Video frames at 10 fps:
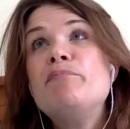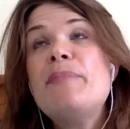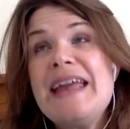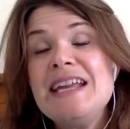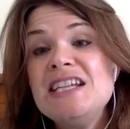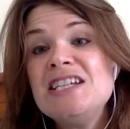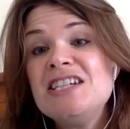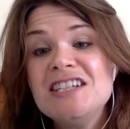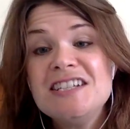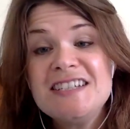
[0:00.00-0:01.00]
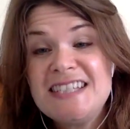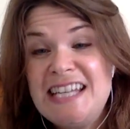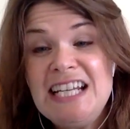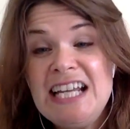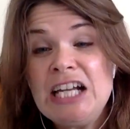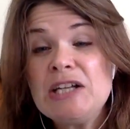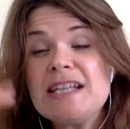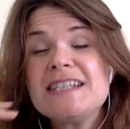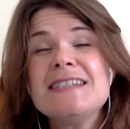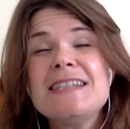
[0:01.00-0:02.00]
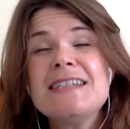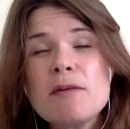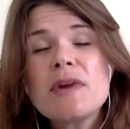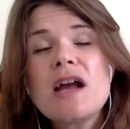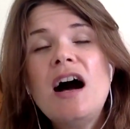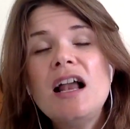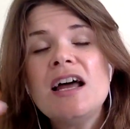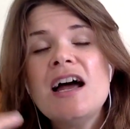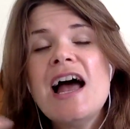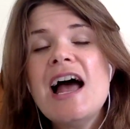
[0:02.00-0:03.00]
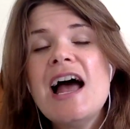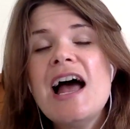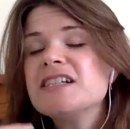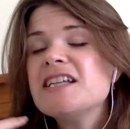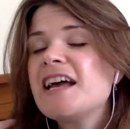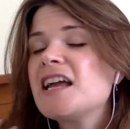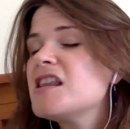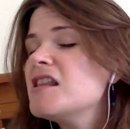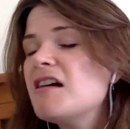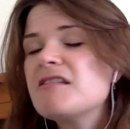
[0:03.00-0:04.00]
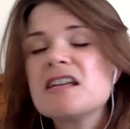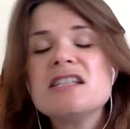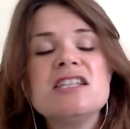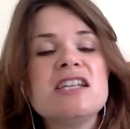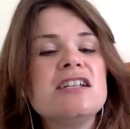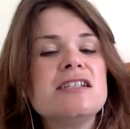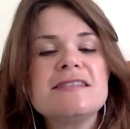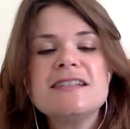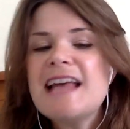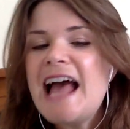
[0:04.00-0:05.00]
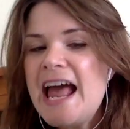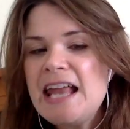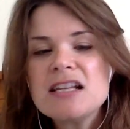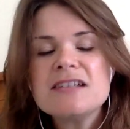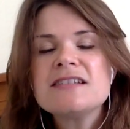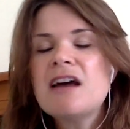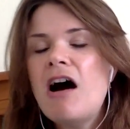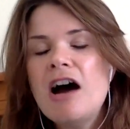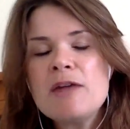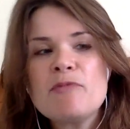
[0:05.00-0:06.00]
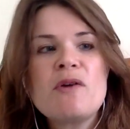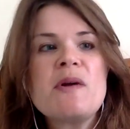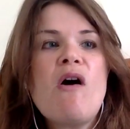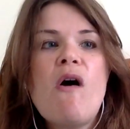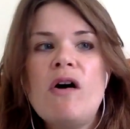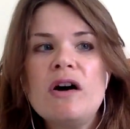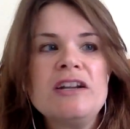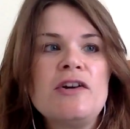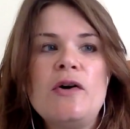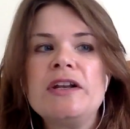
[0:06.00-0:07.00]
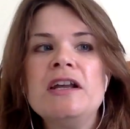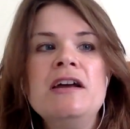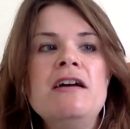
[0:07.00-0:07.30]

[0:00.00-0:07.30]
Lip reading: beige ceiling, the same color every day, nothing to do, just this endless time going on and on.